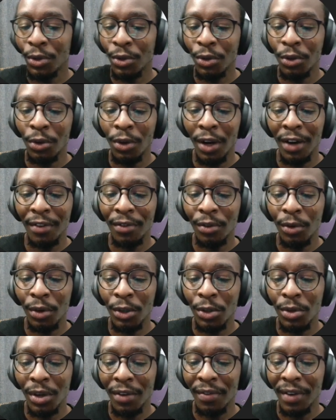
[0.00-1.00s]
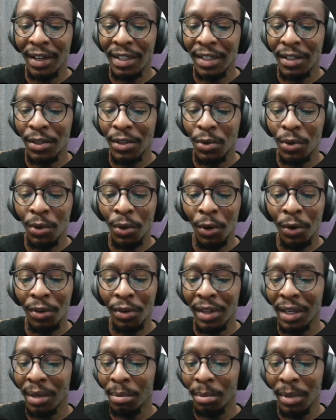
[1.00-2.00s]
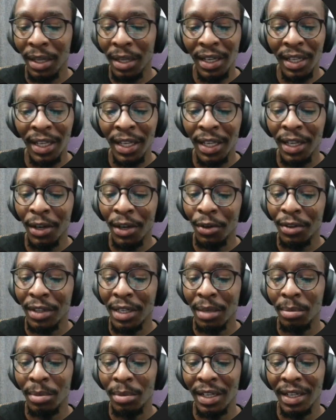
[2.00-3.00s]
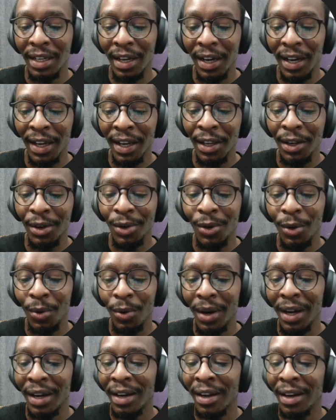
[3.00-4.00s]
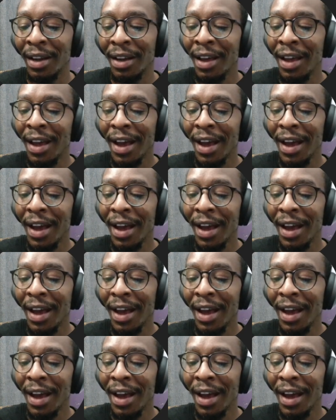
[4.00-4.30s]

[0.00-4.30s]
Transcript: So you have going to have access to O3 Mini, O3 Mini High, O1,